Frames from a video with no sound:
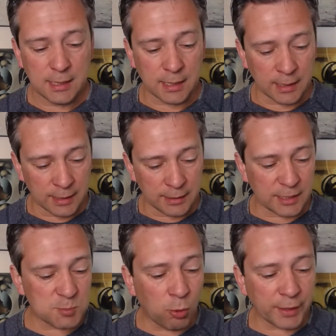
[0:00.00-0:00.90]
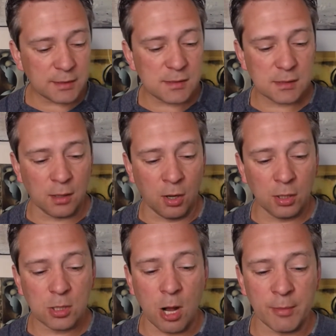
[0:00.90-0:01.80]
Uh, next point, all
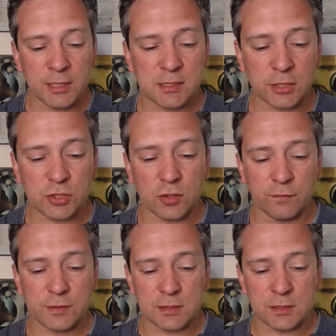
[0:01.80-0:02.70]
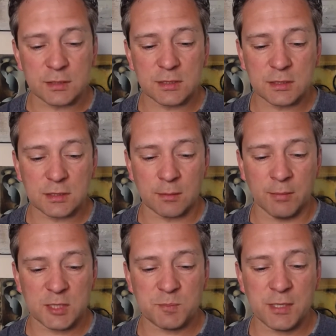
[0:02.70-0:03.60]
common touch surfaces
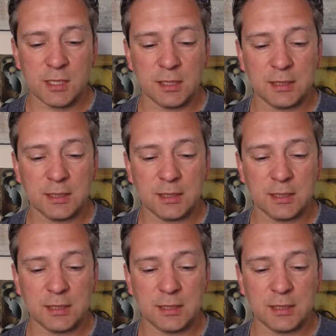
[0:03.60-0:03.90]
must be